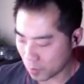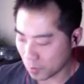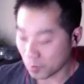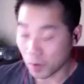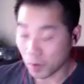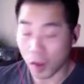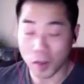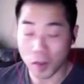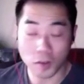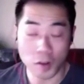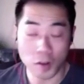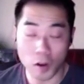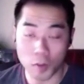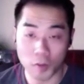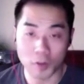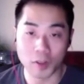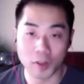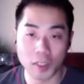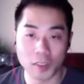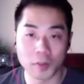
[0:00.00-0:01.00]
No,
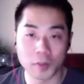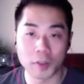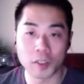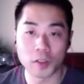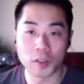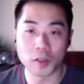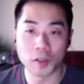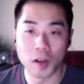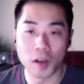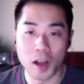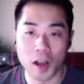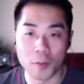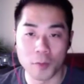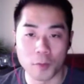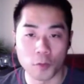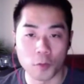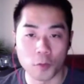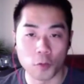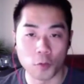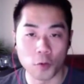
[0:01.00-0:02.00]
that's pretty
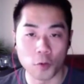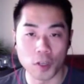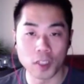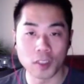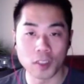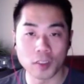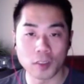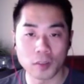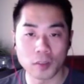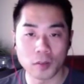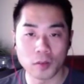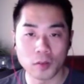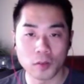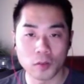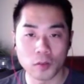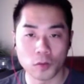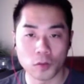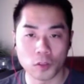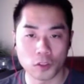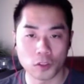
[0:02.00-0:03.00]
cool.
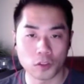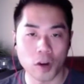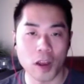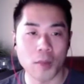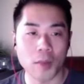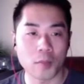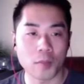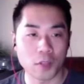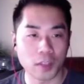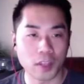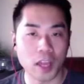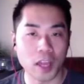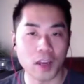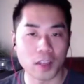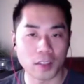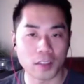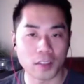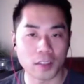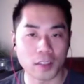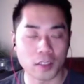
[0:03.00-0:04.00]
We'll try and put that
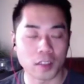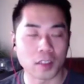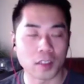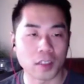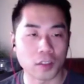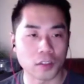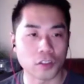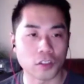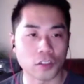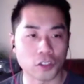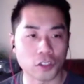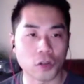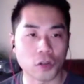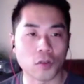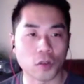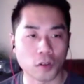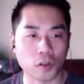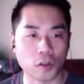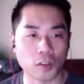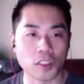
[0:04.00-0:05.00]
into the show
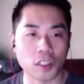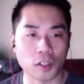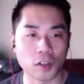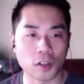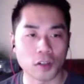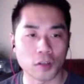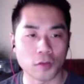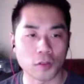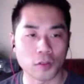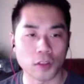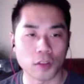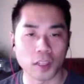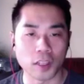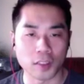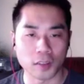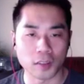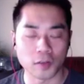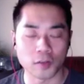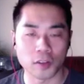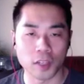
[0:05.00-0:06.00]
notes here for
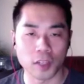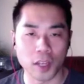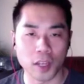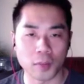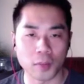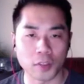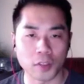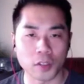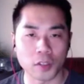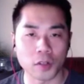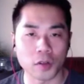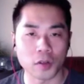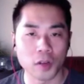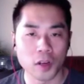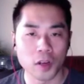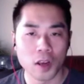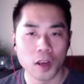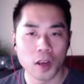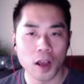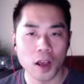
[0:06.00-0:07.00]
the episode.
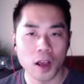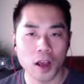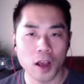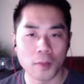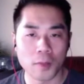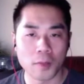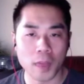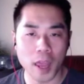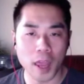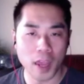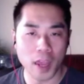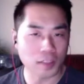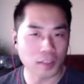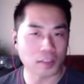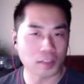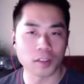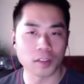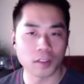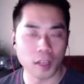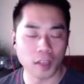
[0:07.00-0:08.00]

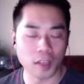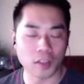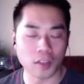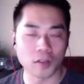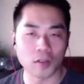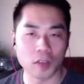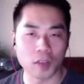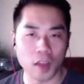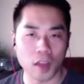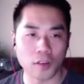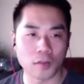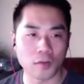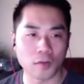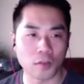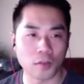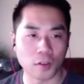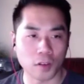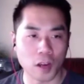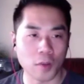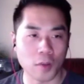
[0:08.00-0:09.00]
Ace, thank you again for
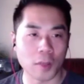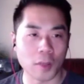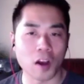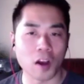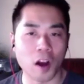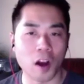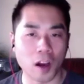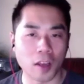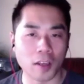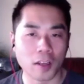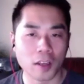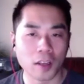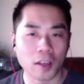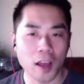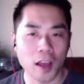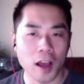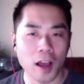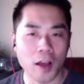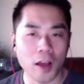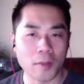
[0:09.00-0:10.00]
coming on.
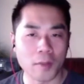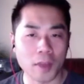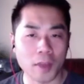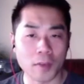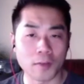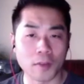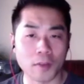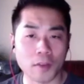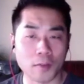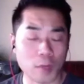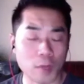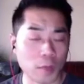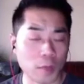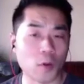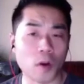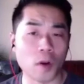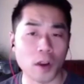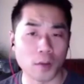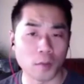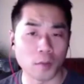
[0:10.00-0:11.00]
If people
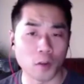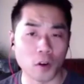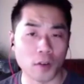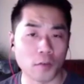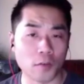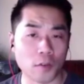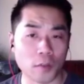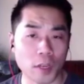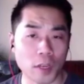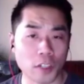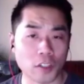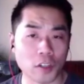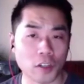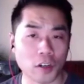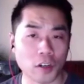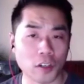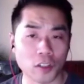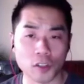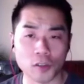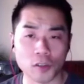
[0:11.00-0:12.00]
want more information
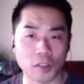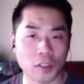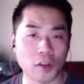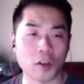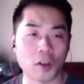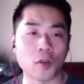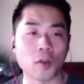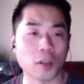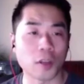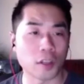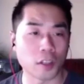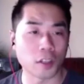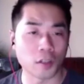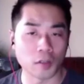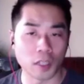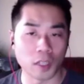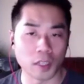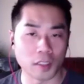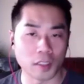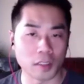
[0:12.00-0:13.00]
on you, is there any way that you'd
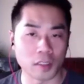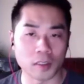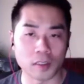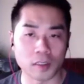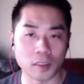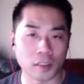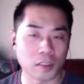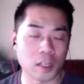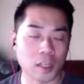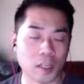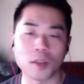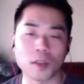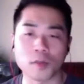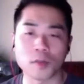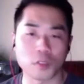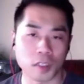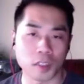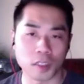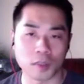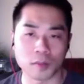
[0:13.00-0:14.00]
like to send them
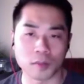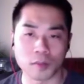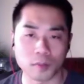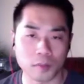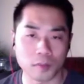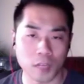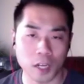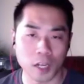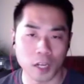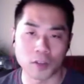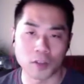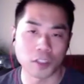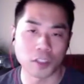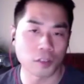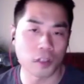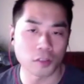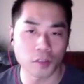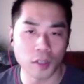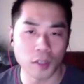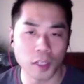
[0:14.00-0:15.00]
so they can kind of reach out
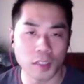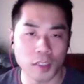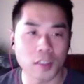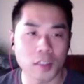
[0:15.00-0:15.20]
to you, I guess?